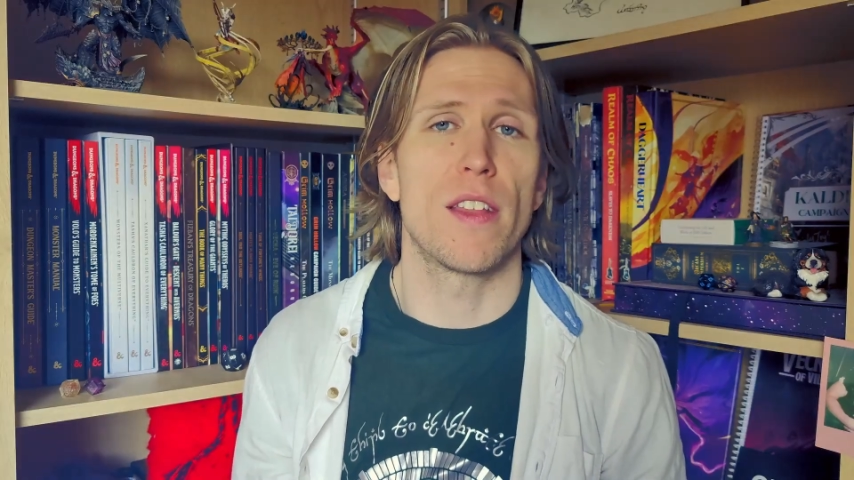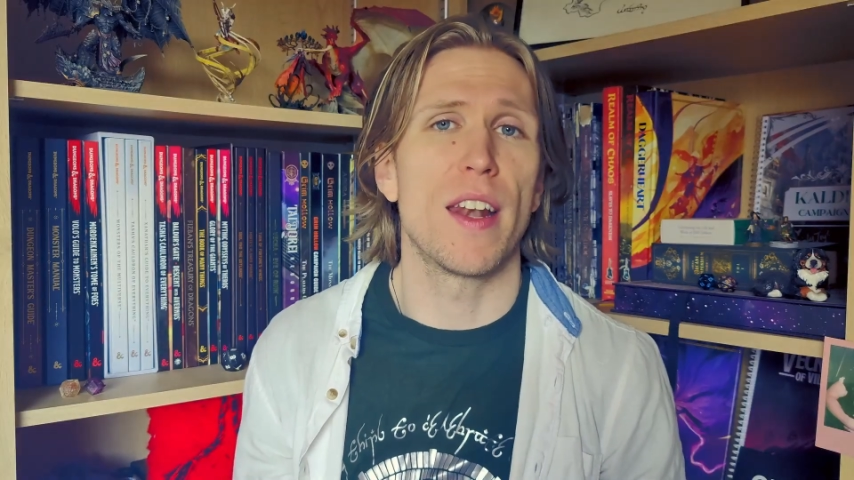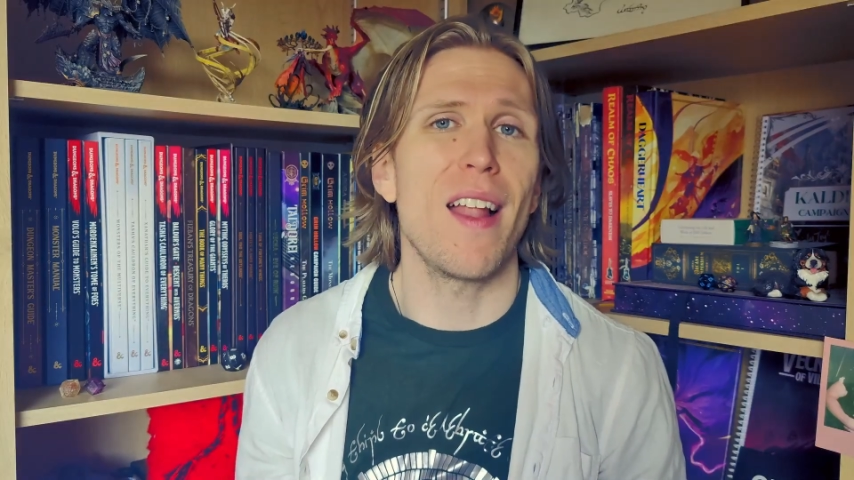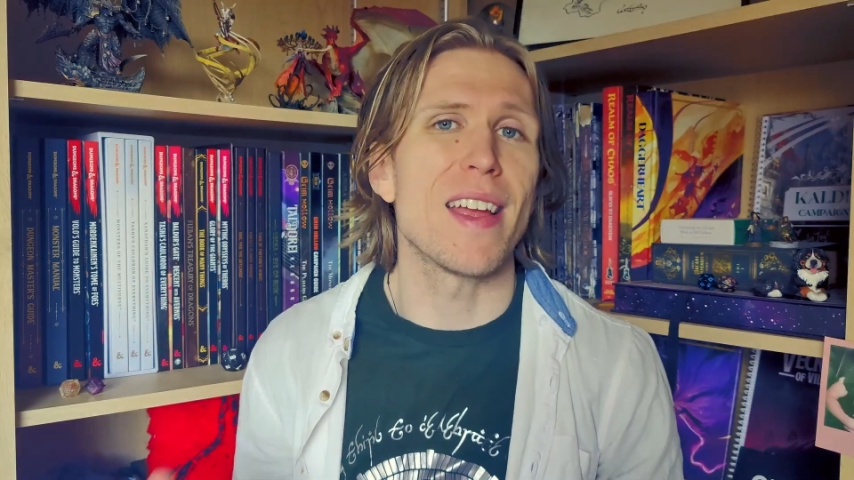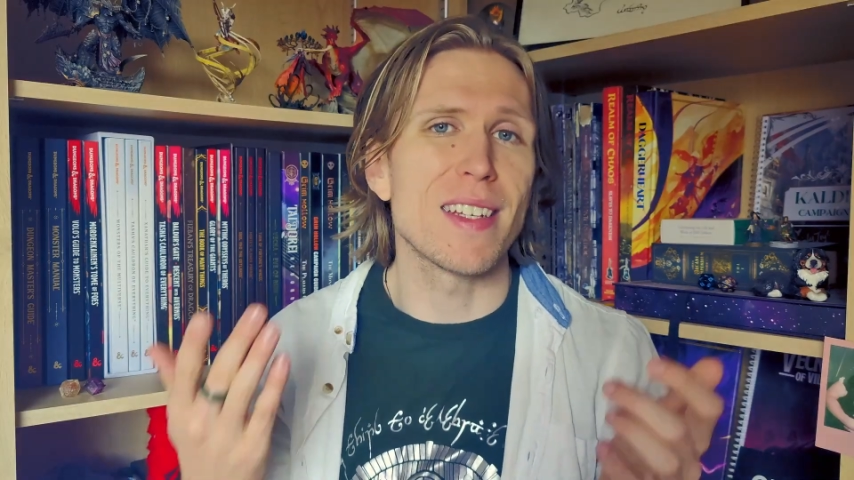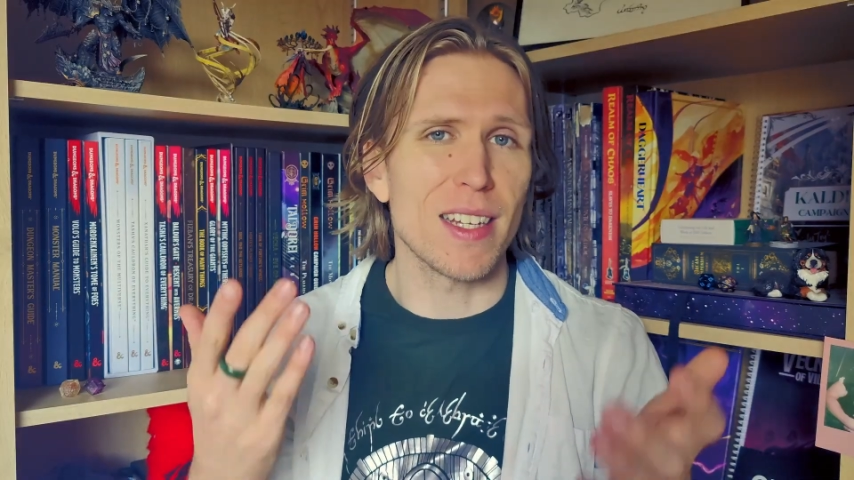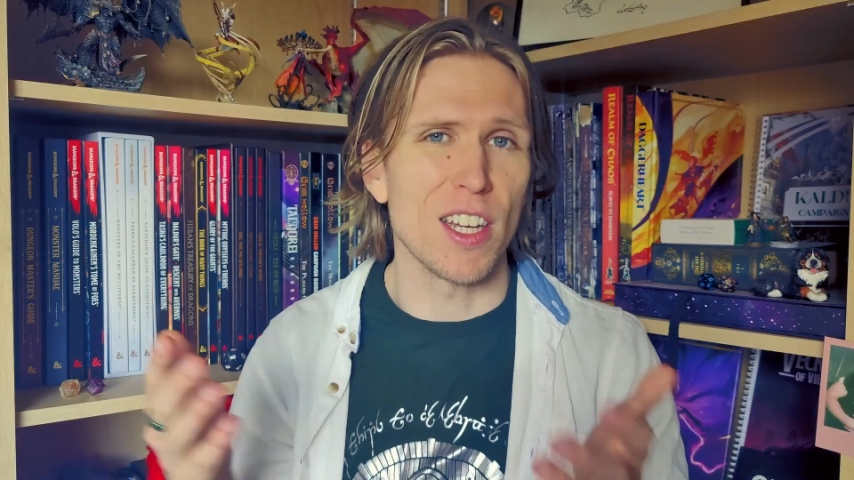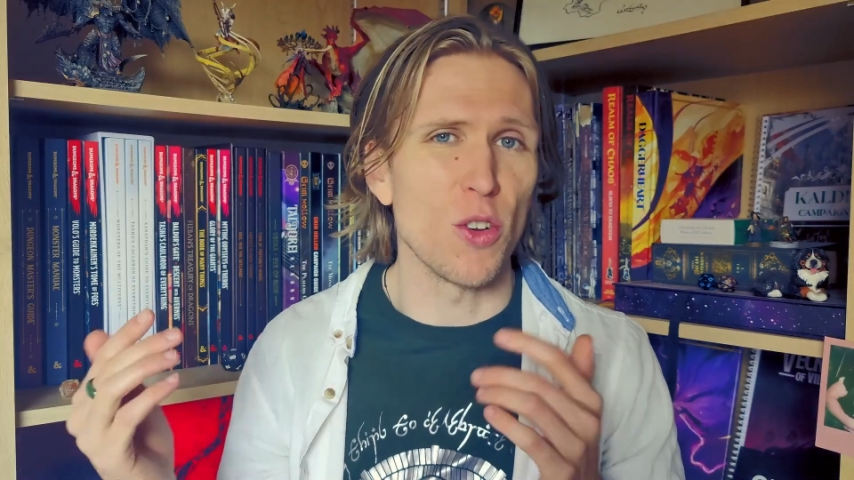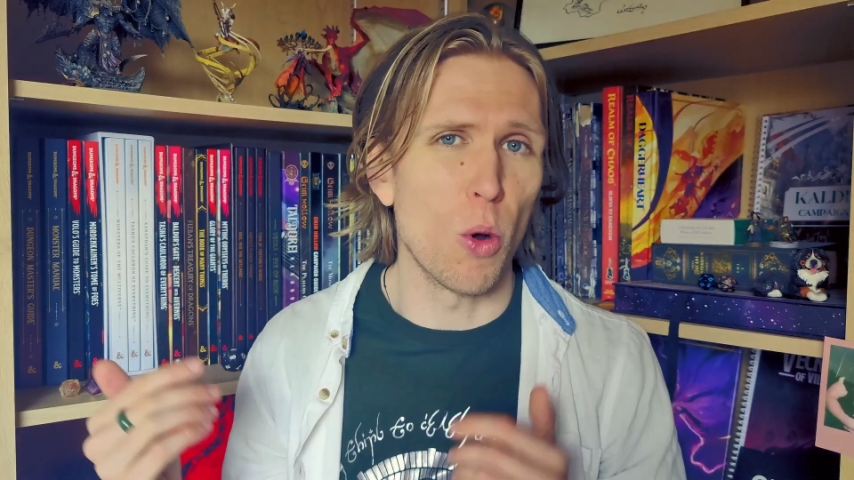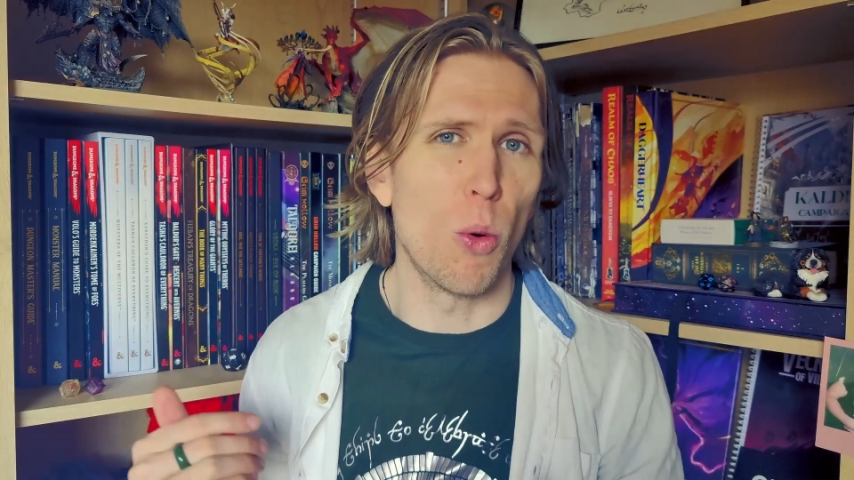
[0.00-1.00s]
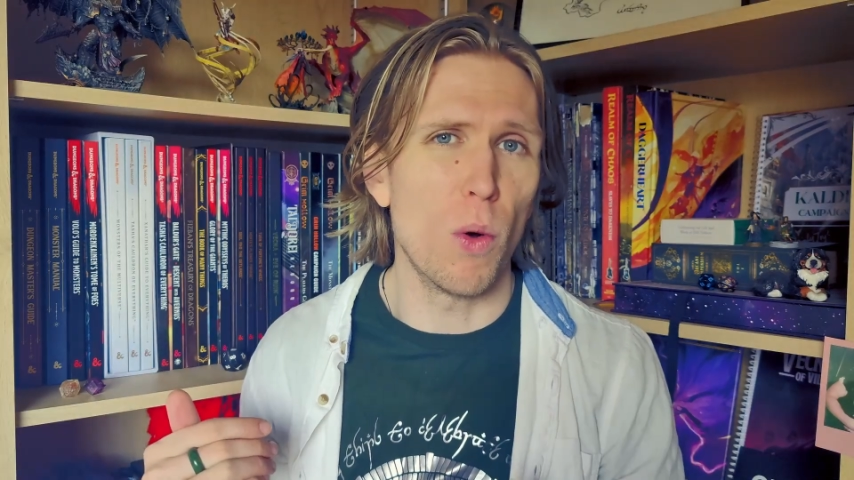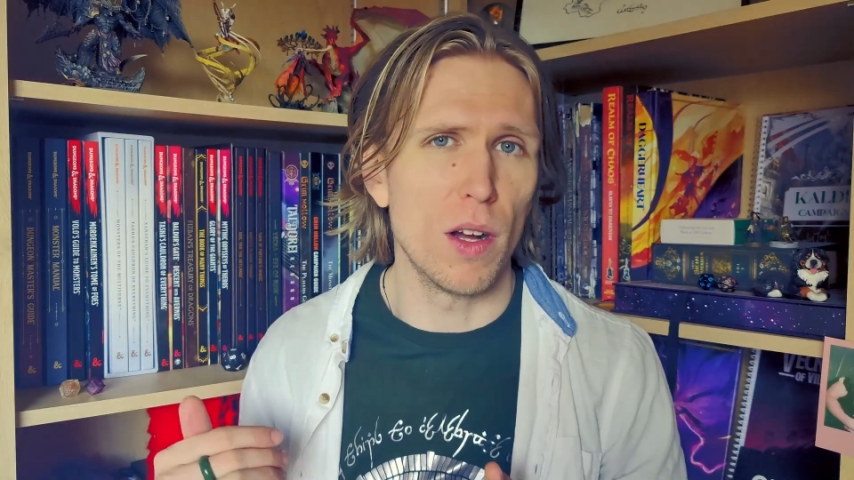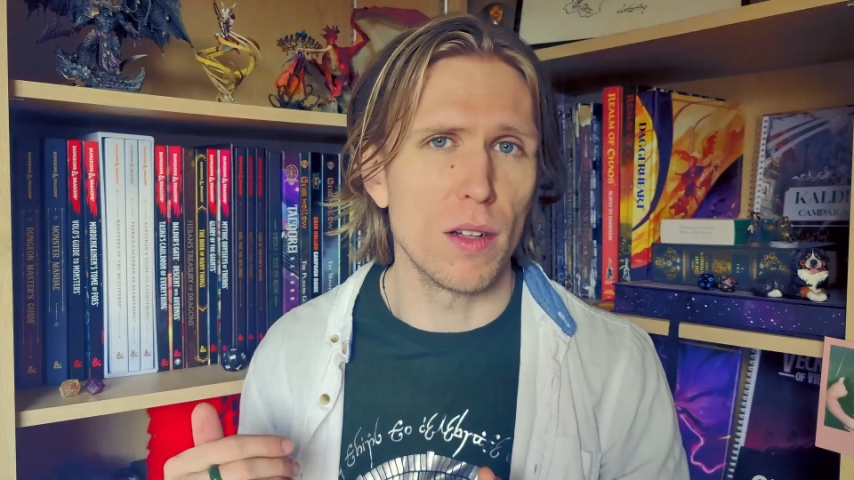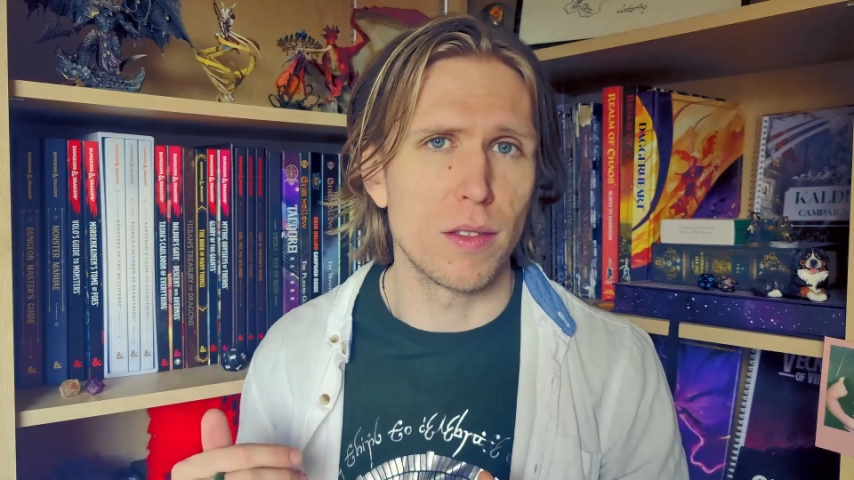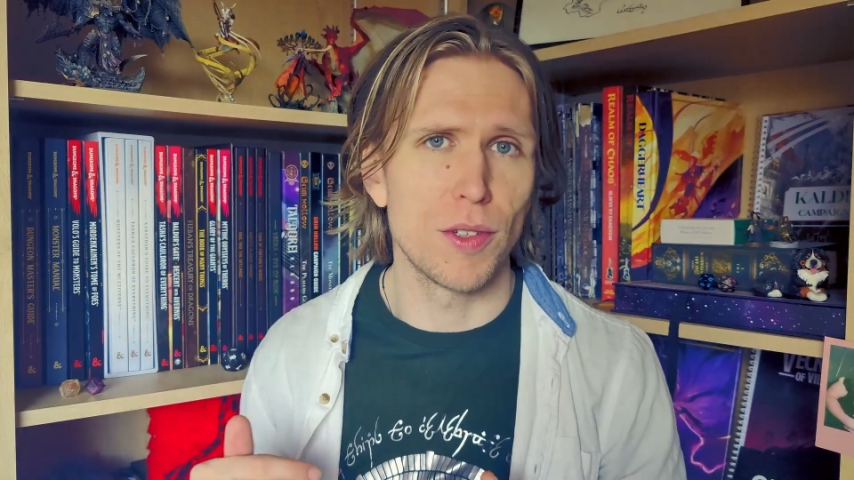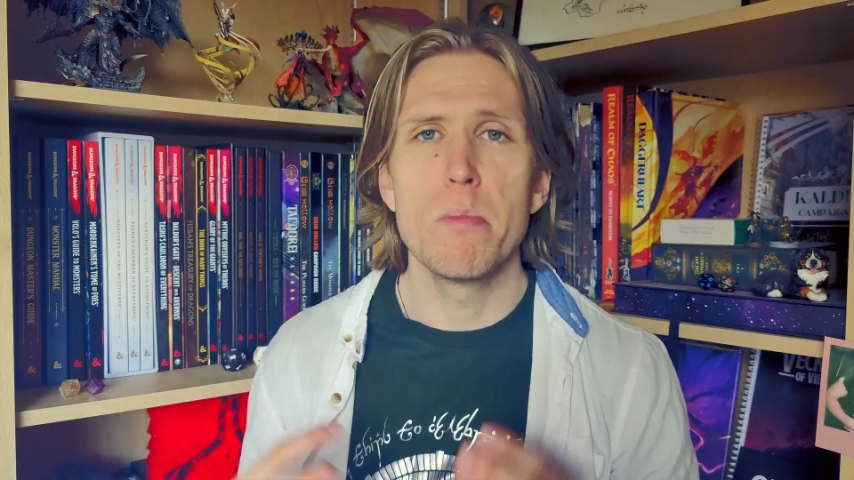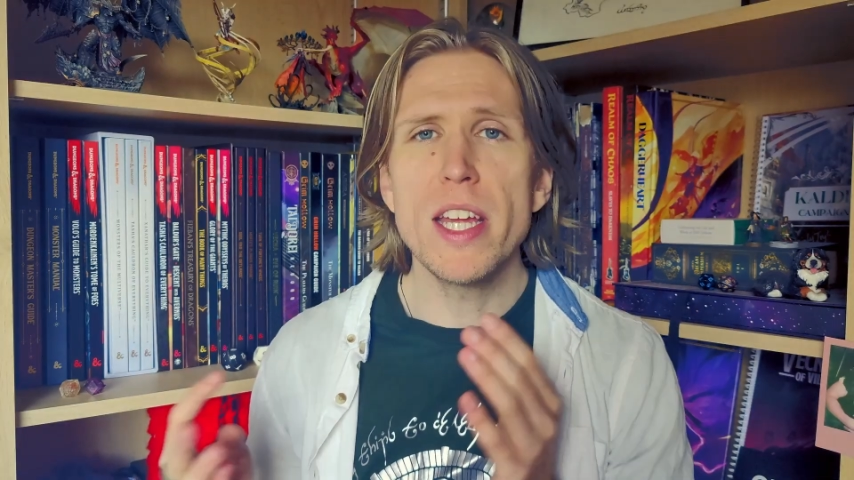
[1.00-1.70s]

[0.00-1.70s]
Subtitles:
than light in your world?